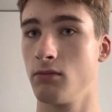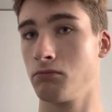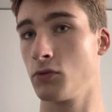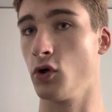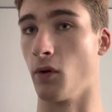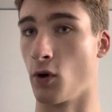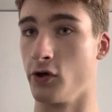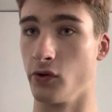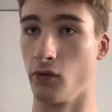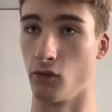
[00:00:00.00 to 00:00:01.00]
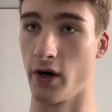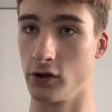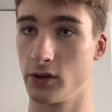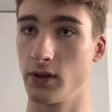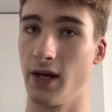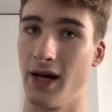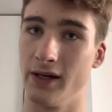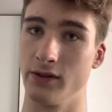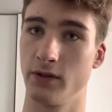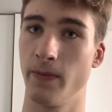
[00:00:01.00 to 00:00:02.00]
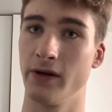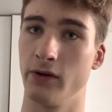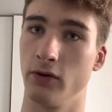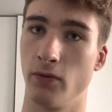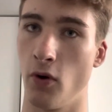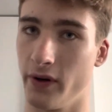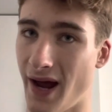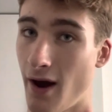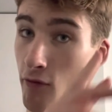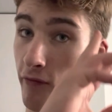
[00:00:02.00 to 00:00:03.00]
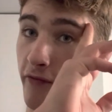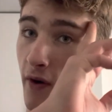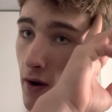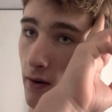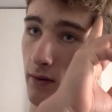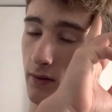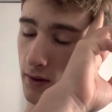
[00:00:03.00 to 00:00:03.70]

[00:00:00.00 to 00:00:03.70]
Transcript: good operational range, and dependent upon how far,